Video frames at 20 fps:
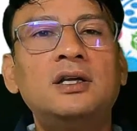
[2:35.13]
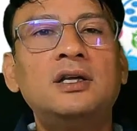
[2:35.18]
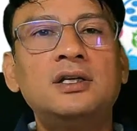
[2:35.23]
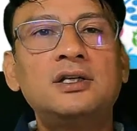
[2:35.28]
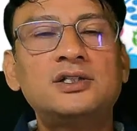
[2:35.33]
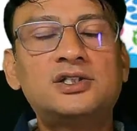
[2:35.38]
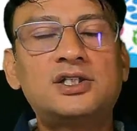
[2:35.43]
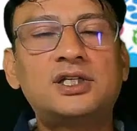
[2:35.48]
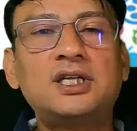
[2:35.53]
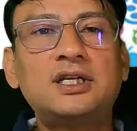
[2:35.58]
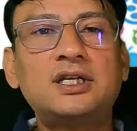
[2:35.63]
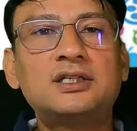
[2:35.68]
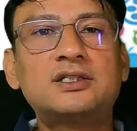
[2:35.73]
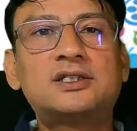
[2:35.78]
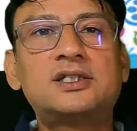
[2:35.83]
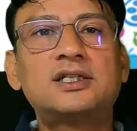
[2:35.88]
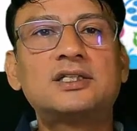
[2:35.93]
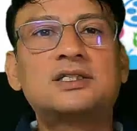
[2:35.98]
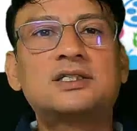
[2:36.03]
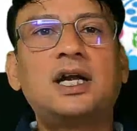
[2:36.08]
she
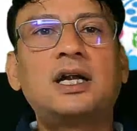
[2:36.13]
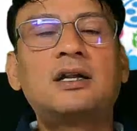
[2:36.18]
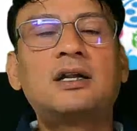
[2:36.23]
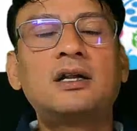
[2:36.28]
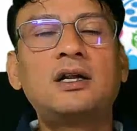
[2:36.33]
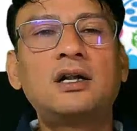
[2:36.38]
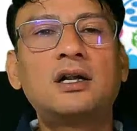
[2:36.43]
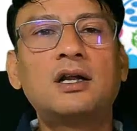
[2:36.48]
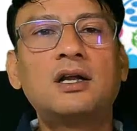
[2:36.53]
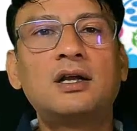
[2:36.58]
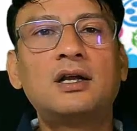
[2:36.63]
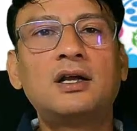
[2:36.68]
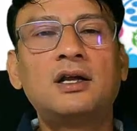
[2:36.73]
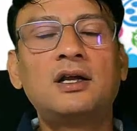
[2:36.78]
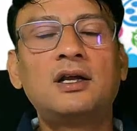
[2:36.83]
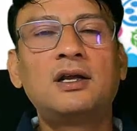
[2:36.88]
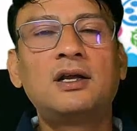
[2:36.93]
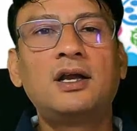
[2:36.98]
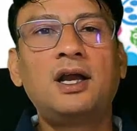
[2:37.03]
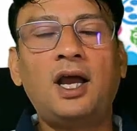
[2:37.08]
is settled,
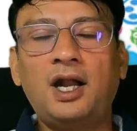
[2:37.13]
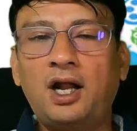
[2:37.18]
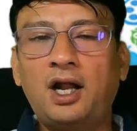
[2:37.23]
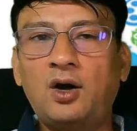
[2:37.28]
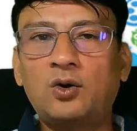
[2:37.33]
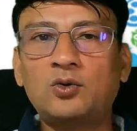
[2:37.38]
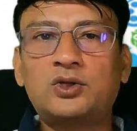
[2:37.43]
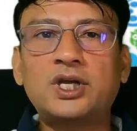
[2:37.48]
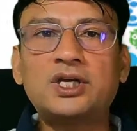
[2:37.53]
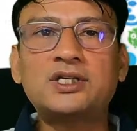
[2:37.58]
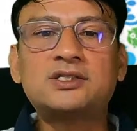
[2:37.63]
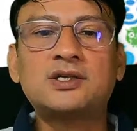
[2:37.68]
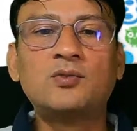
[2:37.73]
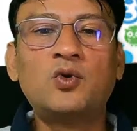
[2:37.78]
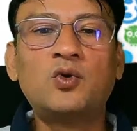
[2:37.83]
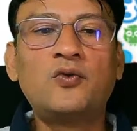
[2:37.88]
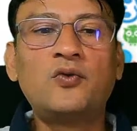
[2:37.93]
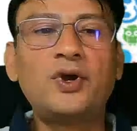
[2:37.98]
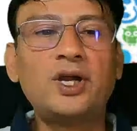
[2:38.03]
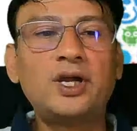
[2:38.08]
and how things are
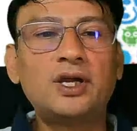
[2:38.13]
moving.